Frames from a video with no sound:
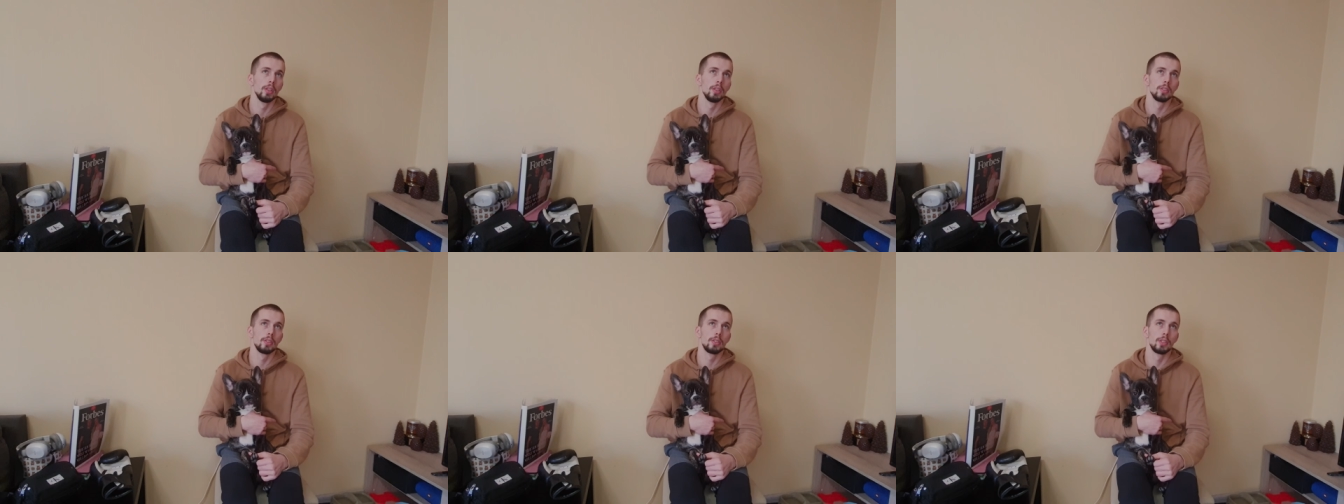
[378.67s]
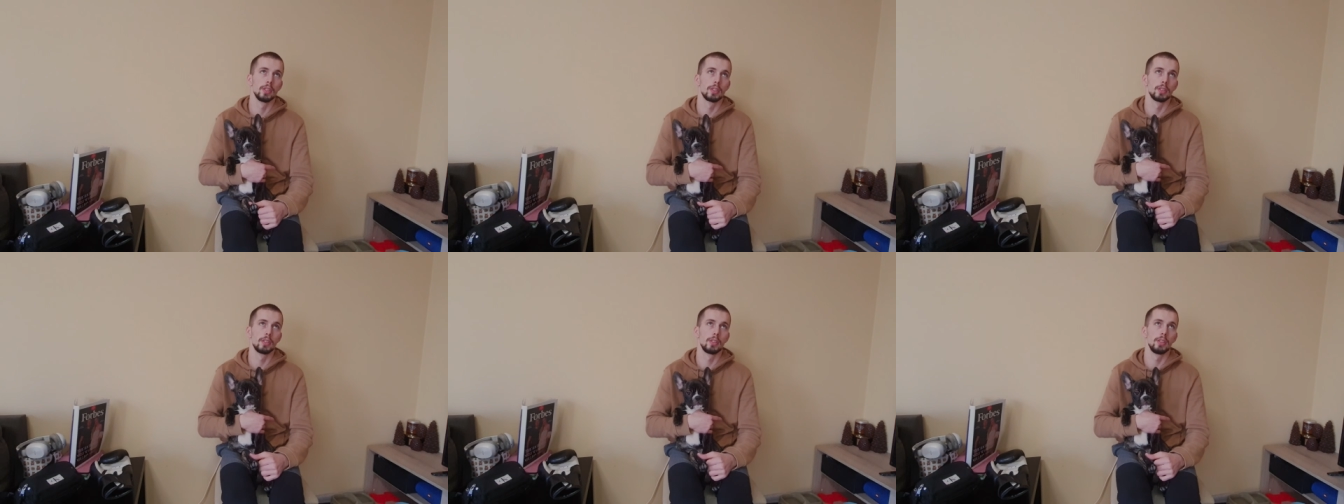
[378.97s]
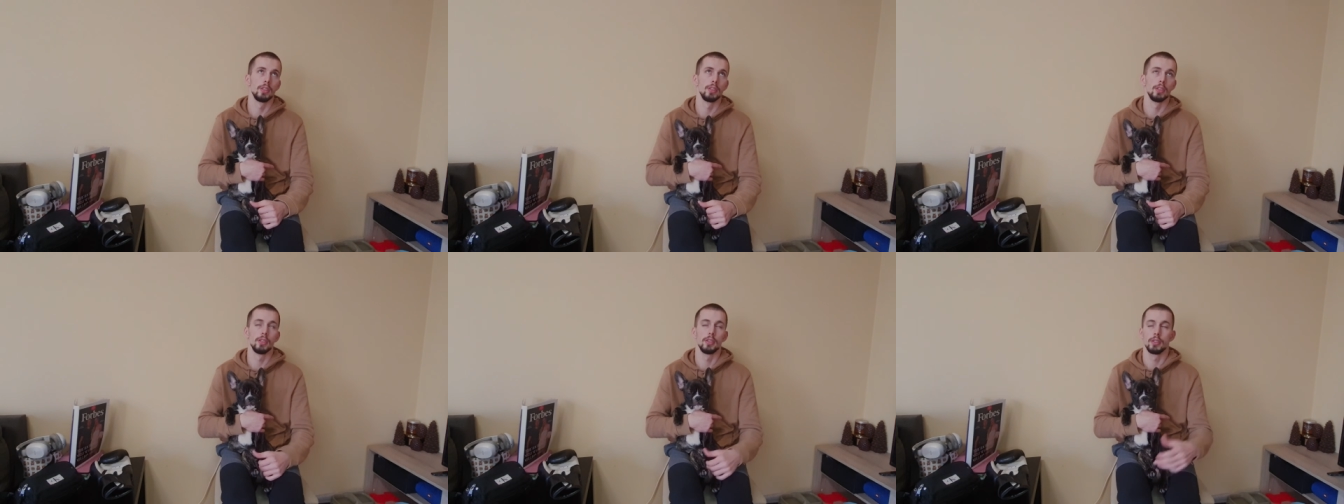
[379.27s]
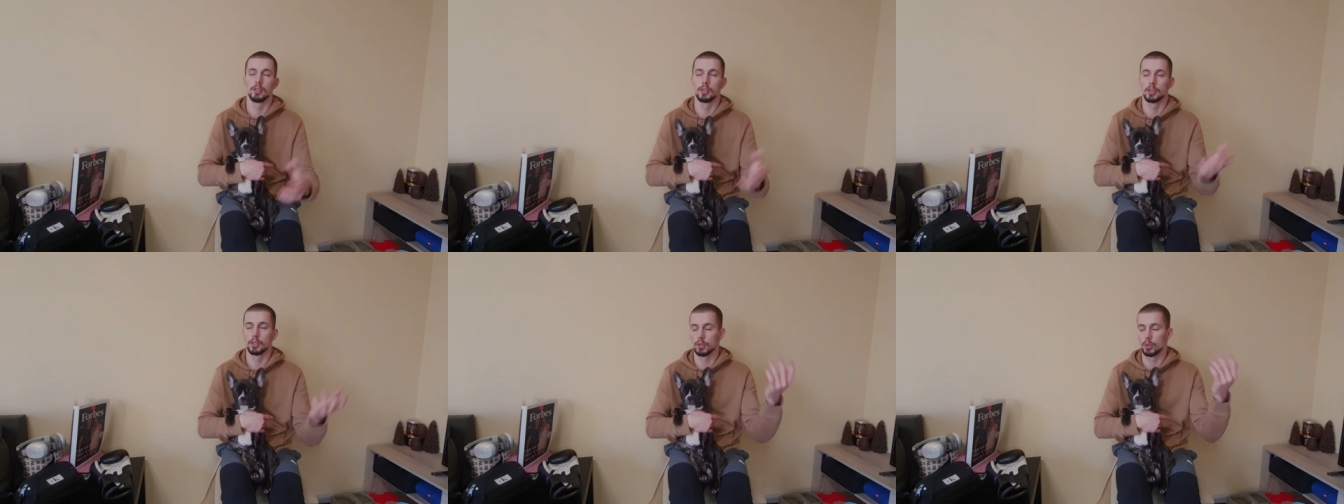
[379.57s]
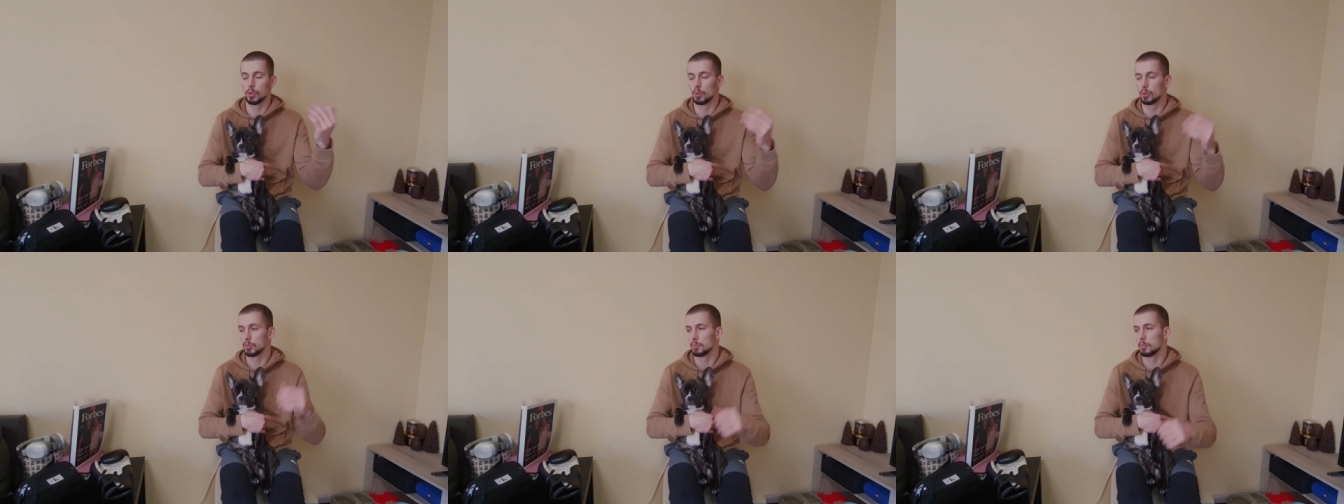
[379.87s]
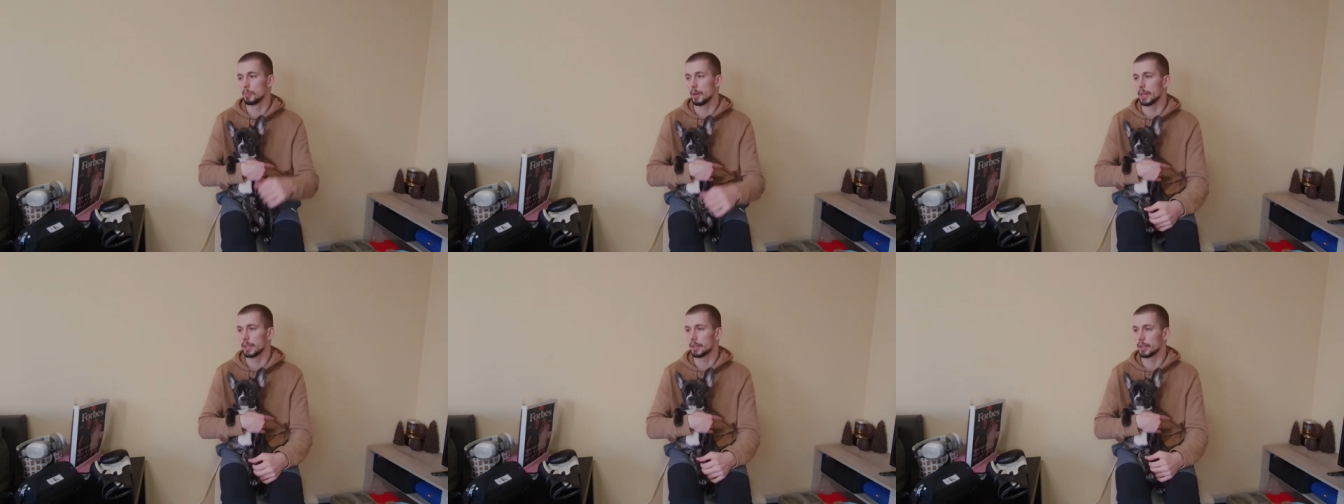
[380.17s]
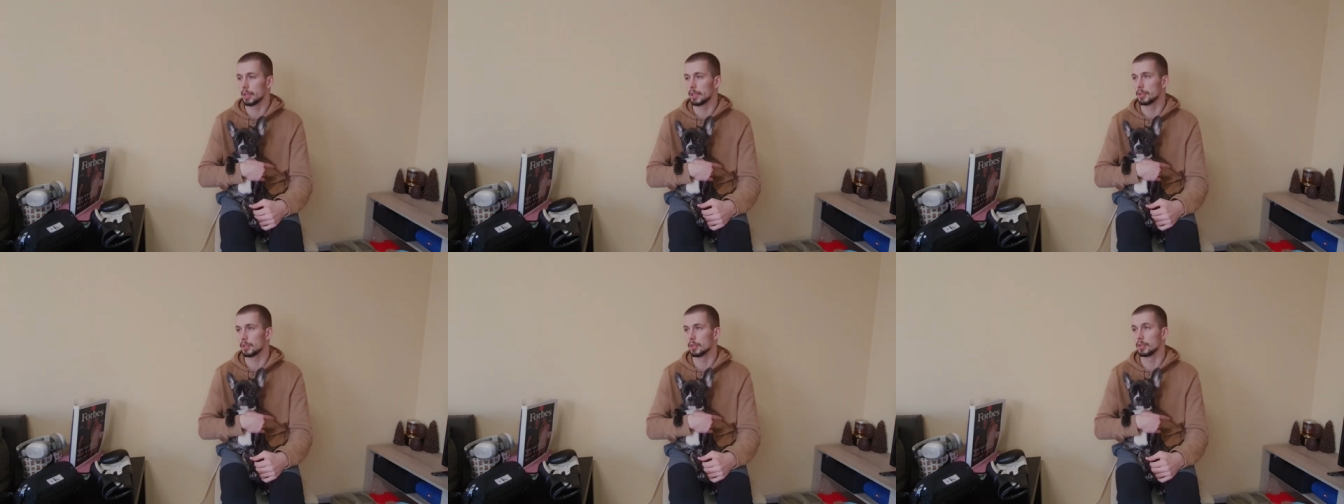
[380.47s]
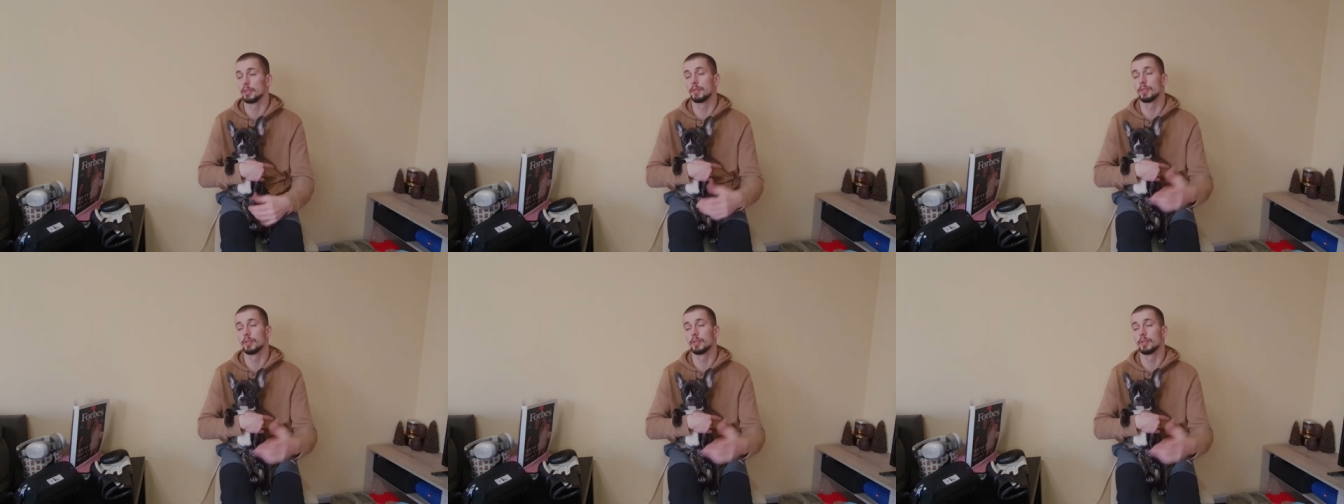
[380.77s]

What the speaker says: 60-year-old Mike Tyson.